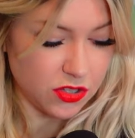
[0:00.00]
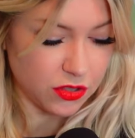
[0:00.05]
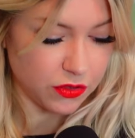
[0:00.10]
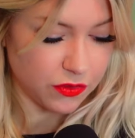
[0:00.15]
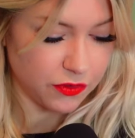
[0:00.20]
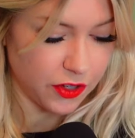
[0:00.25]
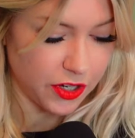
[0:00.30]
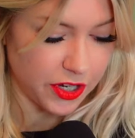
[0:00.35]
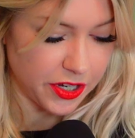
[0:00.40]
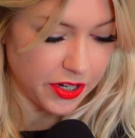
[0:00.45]
look
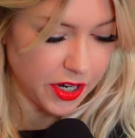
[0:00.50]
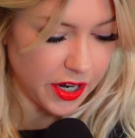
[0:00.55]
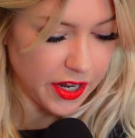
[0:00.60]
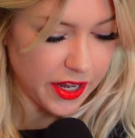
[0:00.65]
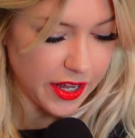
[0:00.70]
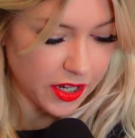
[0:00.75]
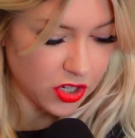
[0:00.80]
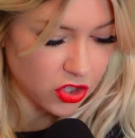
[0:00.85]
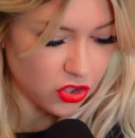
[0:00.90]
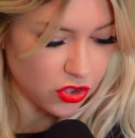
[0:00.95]
fun.
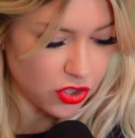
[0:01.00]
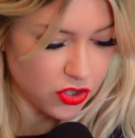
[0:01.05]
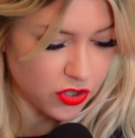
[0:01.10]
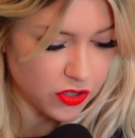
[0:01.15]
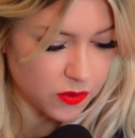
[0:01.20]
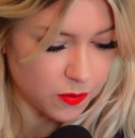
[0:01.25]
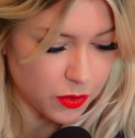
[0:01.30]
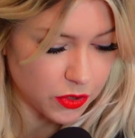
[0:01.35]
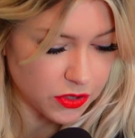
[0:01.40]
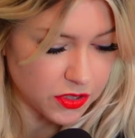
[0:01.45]
I actually
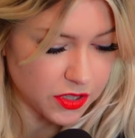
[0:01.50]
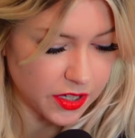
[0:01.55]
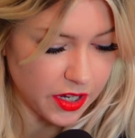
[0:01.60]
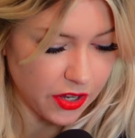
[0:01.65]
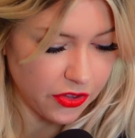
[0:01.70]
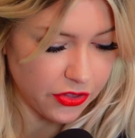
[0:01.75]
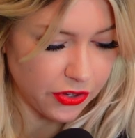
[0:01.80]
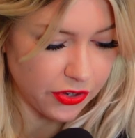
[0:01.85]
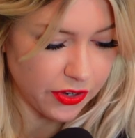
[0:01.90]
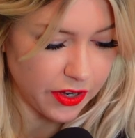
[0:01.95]
just put
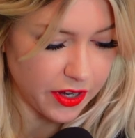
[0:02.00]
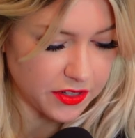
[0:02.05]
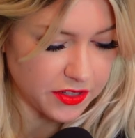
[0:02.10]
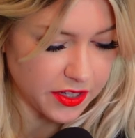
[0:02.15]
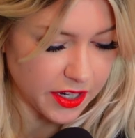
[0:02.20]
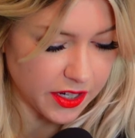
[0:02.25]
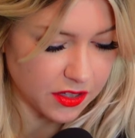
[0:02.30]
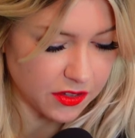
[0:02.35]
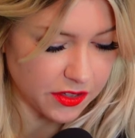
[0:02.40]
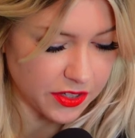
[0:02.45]
together a
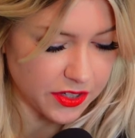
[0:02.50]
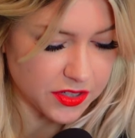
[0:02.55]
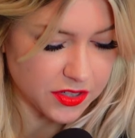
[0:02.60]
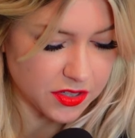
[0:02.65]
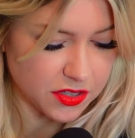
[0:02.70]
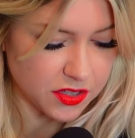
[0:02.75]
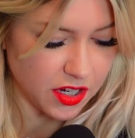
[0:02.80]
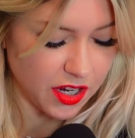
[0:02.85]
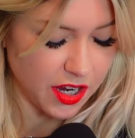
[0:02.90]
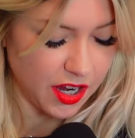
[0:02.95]
deck
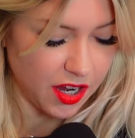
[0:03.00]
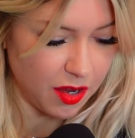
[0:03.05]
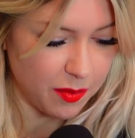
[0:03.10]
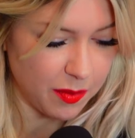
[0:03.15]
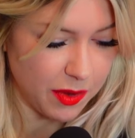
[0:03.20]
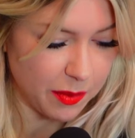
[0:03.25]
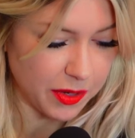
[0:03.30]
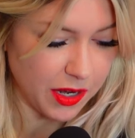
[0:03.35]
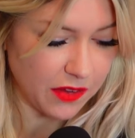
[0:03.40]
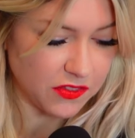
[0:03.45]
list. Um,
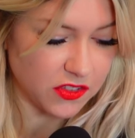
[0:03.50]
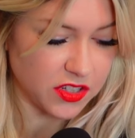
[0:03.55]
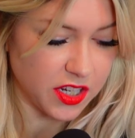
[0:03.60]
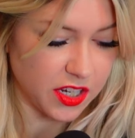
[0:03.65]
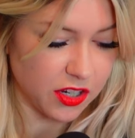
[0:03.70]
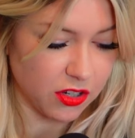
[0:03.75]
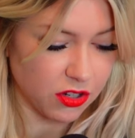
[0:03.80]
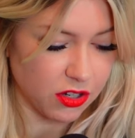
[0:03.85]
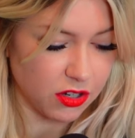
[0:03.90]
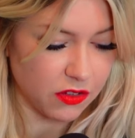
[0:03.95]
I'm gonna have to
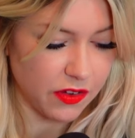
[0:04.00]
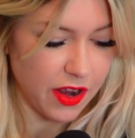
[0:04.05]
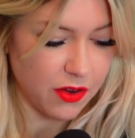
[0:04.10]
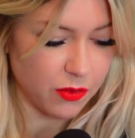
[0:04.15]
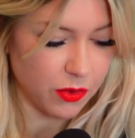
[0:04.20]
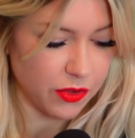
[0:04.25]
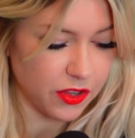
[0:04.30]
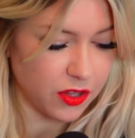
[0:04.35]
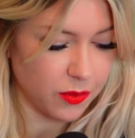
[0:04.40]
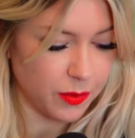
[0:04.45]
tinker around
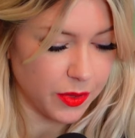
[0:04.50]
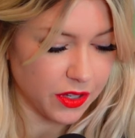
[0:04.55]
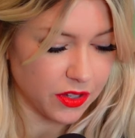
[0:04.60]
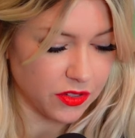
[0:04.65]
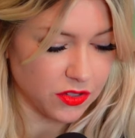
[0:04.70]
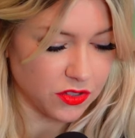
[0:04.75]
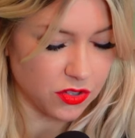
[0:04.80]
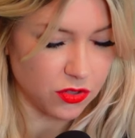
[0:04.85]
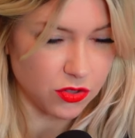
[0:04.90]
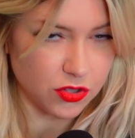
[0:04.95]
with it
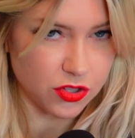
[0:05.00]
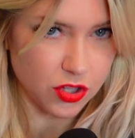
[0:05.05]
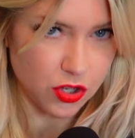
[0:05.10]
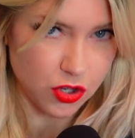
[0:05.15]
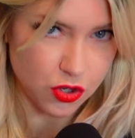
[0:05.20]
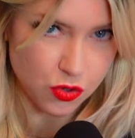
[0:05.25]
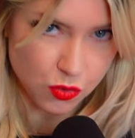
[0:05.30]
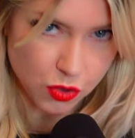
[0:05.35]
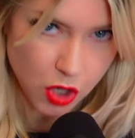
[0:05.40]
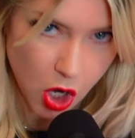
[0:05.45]
because there's
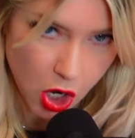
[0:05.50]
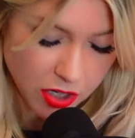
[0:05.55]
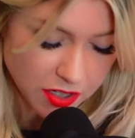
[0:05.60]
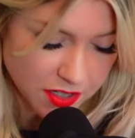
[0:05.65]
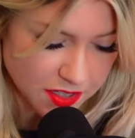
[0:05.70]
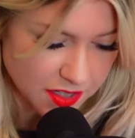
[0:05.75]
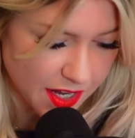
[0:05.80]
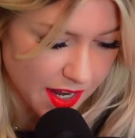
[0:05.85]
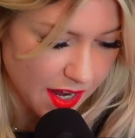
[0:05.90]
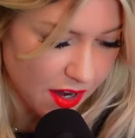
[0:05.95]
new
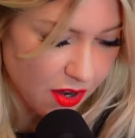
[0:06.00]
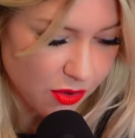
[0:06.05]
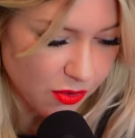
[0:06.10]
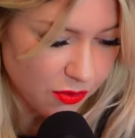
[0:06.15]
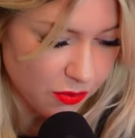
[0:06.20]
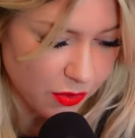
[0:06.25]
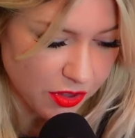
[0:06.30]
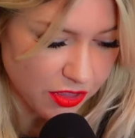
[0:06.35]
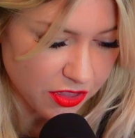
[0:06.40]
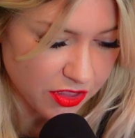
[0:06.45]
cards
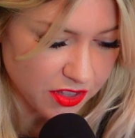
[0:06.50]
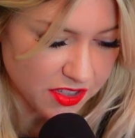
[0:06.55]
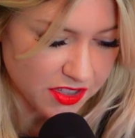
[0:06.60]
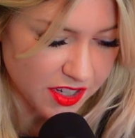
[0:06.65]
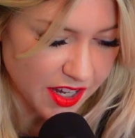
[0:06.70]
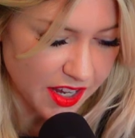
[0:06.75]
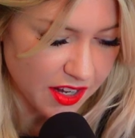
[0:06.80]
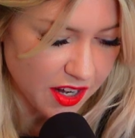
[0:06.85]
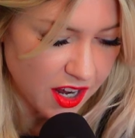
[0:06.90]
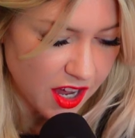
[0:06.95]
now with the
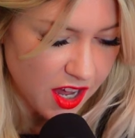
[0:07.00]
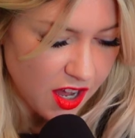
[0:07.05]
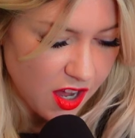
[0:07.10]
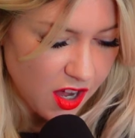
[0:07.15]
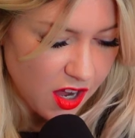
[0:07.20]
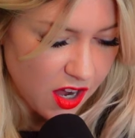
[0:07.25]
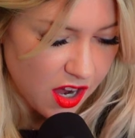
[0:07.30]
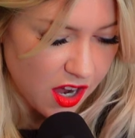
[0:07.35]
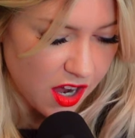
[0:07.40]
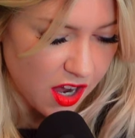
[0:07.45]
set.
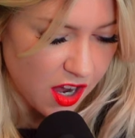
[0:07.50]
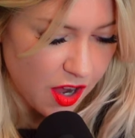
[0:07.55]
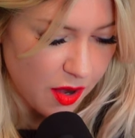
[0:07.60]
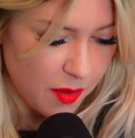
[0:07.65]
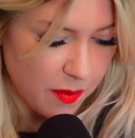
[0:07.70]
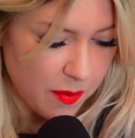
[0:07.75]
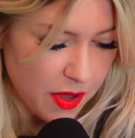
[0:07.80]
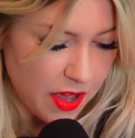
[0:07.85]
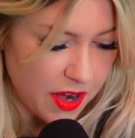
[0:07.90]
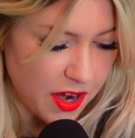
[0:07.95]

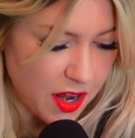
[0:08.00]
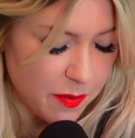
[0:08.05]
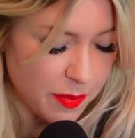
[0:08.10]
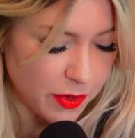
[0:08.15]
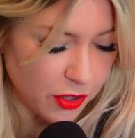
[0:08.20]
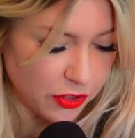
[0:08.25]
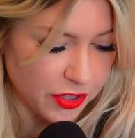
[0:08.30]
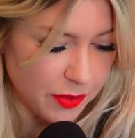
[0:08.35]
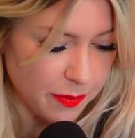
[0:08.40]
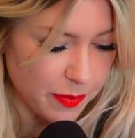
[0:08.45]
Um, and I
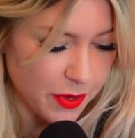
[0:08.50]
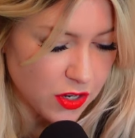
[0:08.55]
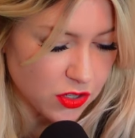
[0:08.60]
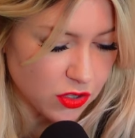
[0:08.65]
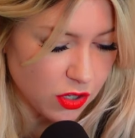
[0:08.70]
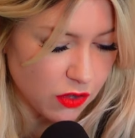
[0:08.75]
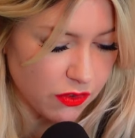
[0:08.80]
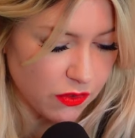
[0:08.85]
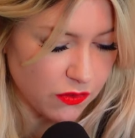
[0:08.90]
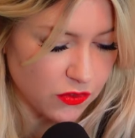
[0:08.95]
built it
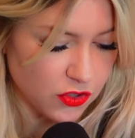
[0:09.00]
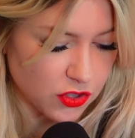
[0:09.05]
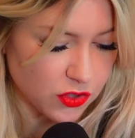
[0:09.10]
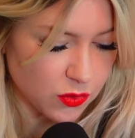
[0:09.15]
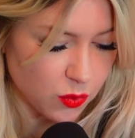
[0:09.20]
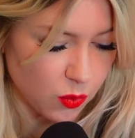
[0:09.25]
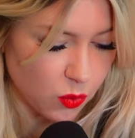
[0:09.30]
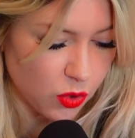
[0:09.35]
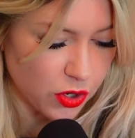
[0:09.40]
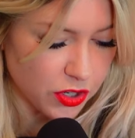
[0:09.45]
based off of
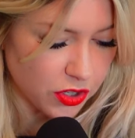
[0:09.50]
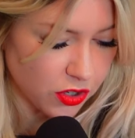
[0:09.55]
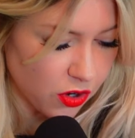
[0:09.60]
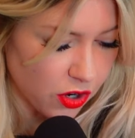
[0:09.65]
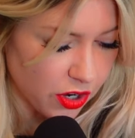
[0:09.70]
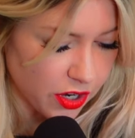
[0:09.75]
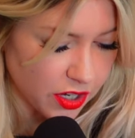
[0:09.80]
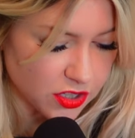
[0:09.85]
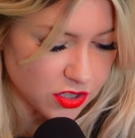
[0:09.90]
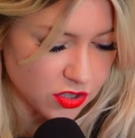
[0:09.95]
just one
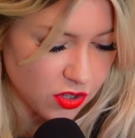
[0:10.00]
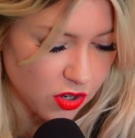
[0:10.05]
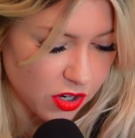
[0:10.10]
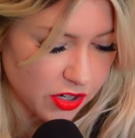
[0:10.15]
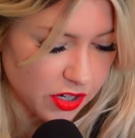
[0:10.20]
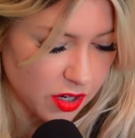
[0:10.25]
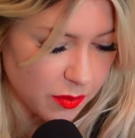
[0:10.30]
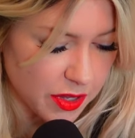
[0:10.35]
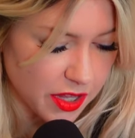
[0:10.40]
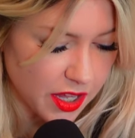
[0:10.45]
card I saw
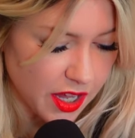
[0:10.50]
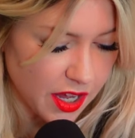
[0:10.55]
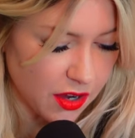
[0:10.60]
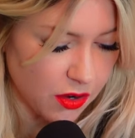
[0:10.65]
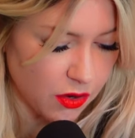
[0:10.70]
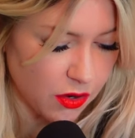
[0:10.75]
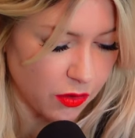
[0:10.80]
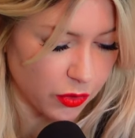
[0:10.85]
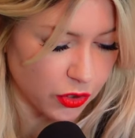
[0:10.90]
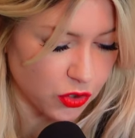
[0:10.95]
coming
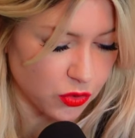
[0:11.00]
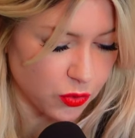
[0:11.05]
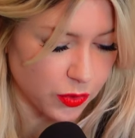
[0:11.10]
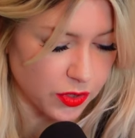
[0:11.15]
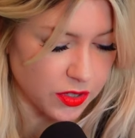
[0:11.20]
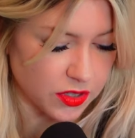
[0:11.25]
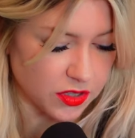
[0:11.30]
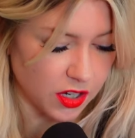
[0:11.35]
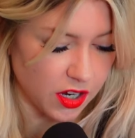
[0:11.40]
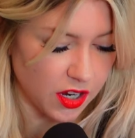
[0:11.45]
out, which
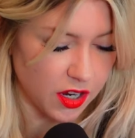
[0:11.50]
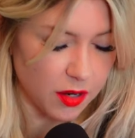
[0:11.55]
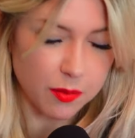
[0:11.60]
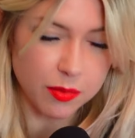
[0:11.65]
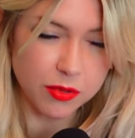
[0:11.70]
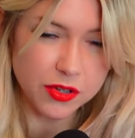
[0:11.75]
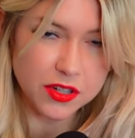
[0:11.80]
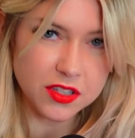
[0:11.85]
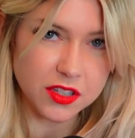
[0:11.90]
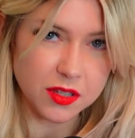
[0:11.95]
was uh,
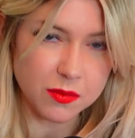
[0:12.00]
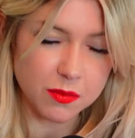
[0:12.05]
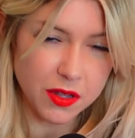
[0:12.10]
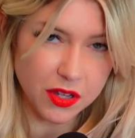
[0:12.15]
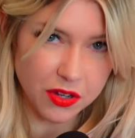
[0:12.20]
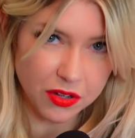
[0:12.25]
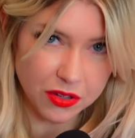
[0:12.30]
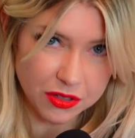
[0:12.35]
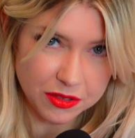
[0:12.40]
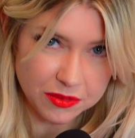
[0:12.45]
Bristly
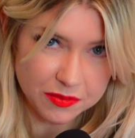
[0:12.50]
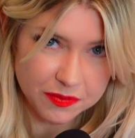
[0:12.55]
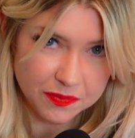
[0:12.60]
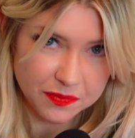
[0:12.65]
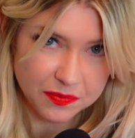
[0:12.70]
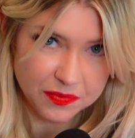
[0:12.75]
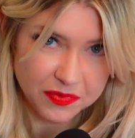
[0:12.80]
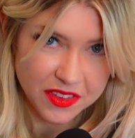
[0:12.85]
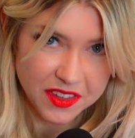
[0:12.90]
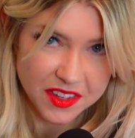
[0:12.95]
Bill.
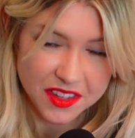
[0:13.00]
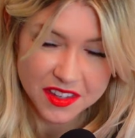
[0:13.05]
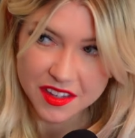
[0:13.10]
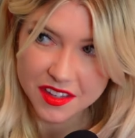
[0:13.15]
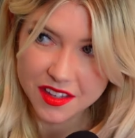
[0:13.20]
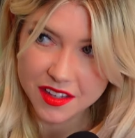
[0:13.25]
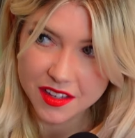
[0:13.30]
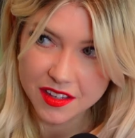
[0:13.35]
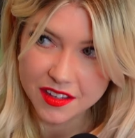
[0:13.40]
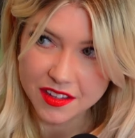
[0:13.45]

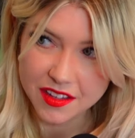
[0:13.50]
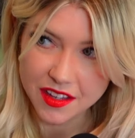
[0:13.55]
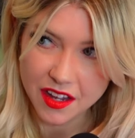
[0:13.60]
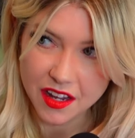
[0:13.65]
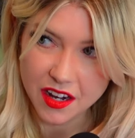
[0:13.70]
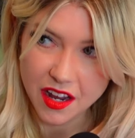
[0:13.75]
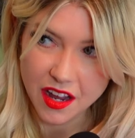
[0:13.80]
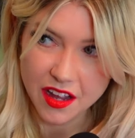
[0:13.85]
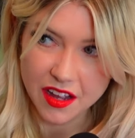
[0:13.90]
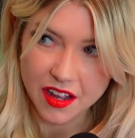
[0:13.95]
Yes. I,